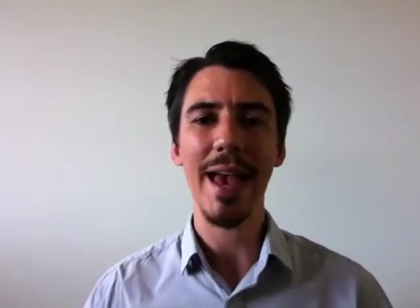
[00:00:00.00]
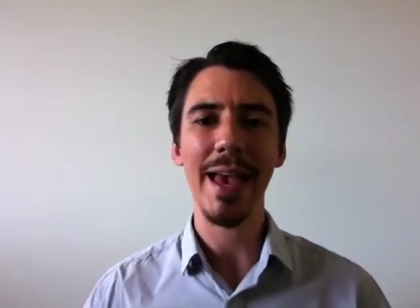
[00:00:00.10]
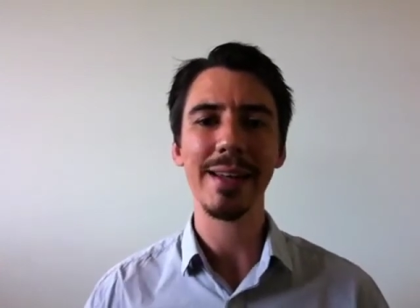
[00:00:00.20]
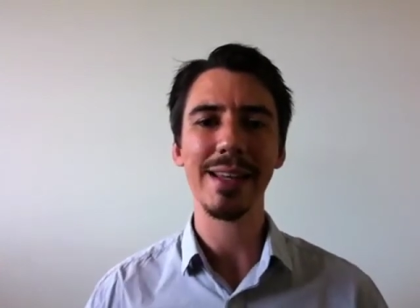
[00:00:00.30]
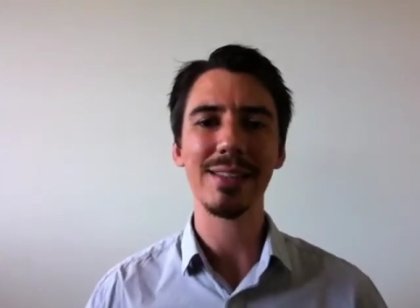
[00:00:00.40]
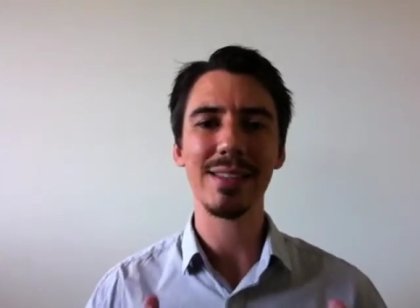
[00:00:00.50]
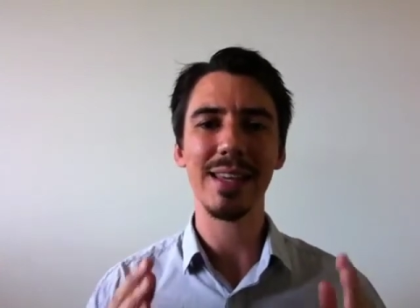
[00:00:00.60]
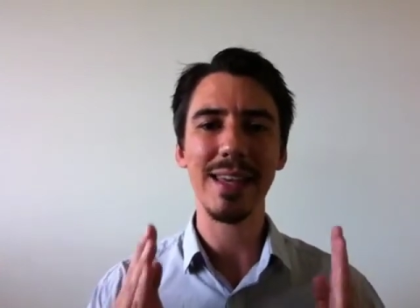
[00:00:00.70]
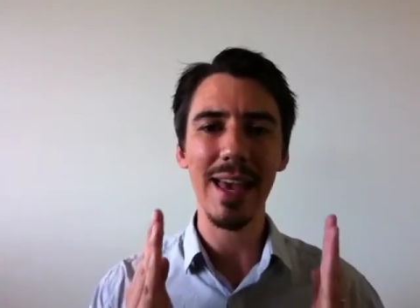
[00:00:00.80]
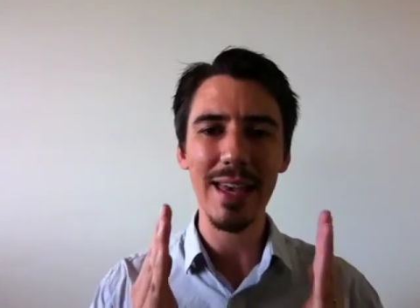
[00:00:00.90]
And it's
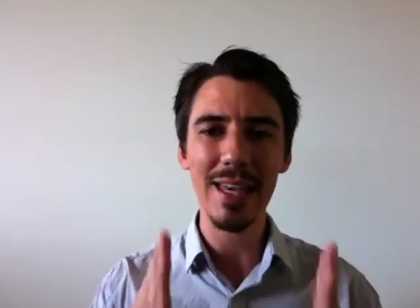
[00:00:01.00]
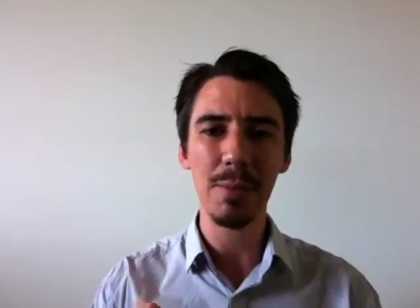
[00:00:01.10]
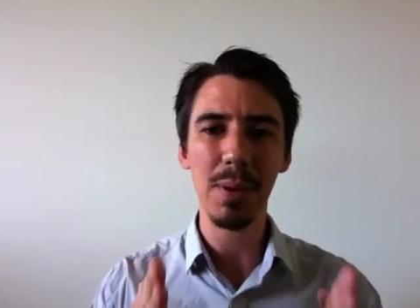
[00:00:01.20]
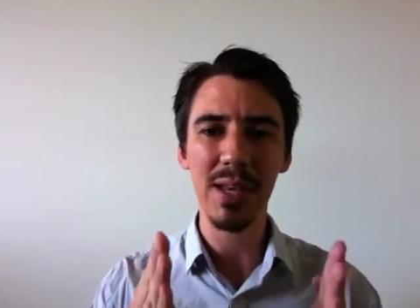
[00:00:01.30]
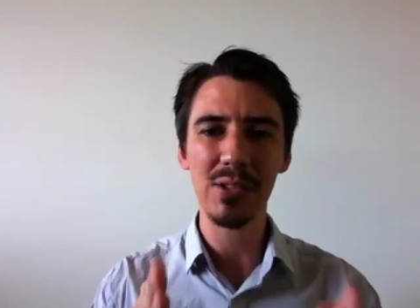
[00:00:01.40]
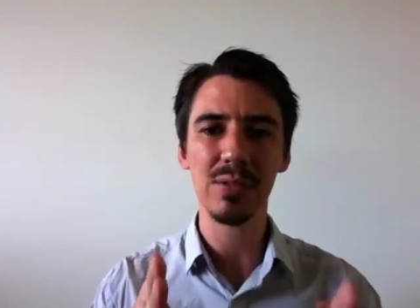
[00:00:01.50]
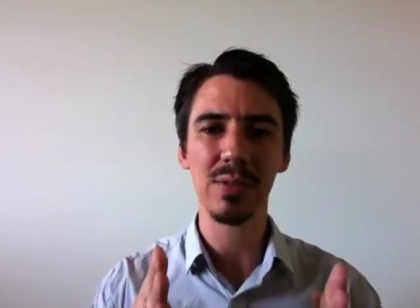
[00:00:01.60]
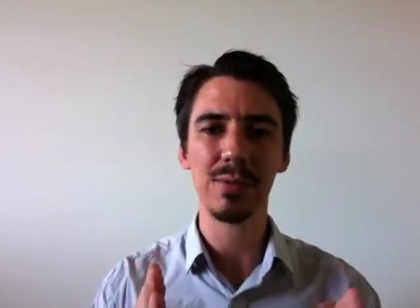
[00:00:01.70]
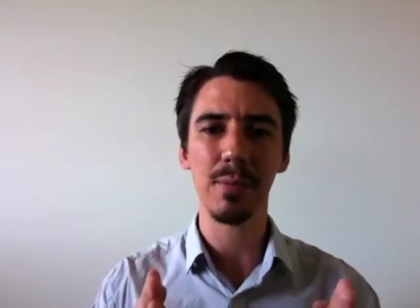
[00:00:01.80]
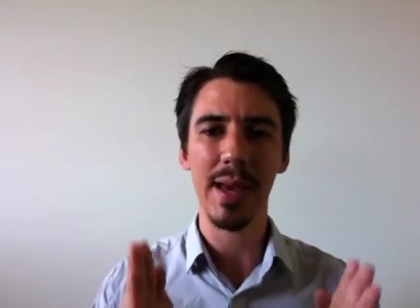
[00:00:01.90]
the key piece
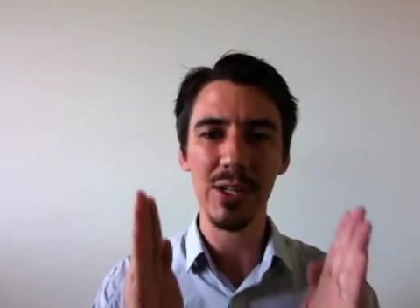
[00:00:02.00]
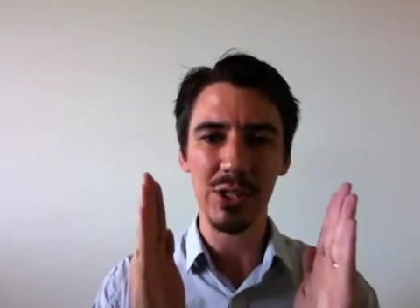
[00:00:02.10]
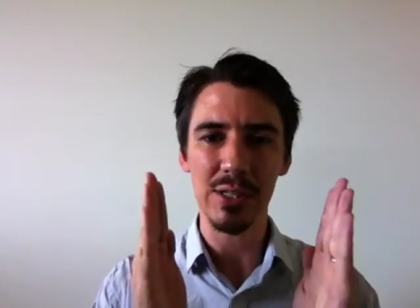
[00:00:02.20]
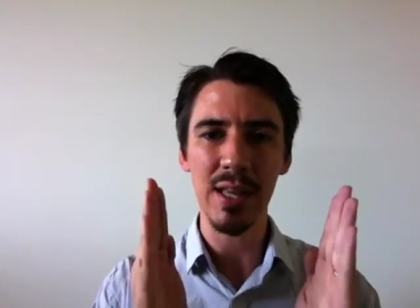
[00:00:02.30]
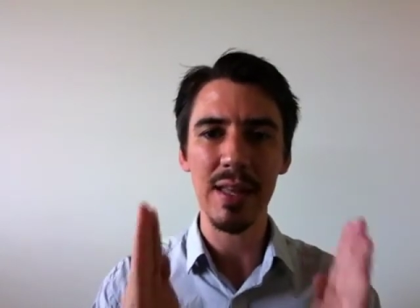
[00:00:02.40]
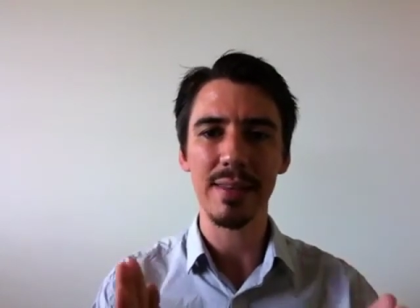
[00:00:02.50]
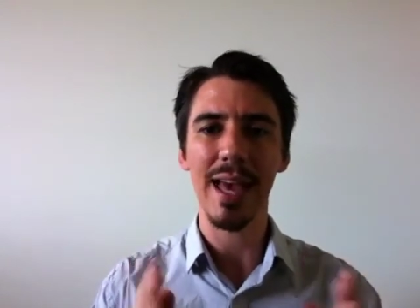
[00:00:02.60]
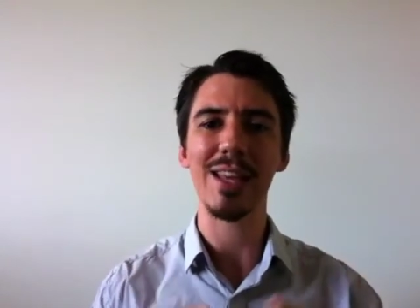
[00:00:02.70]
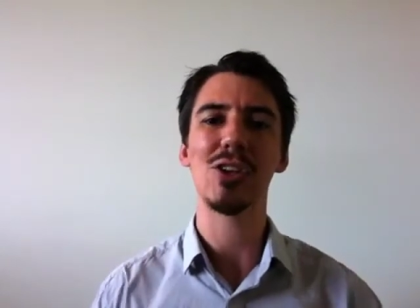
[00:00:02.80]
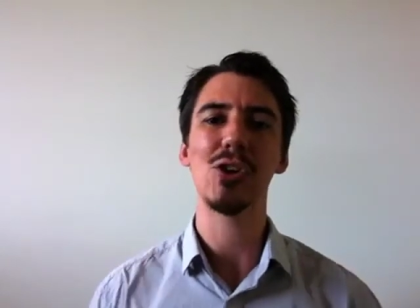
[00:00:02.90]
of information
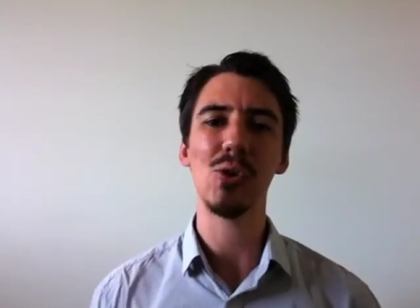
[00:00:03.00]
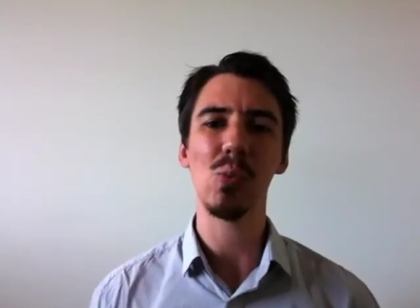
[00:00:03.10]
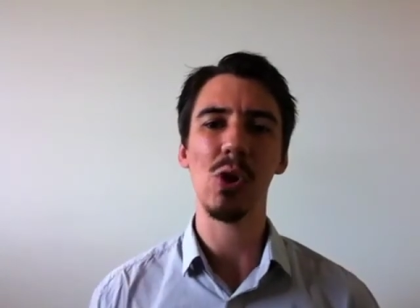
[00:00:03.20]
that you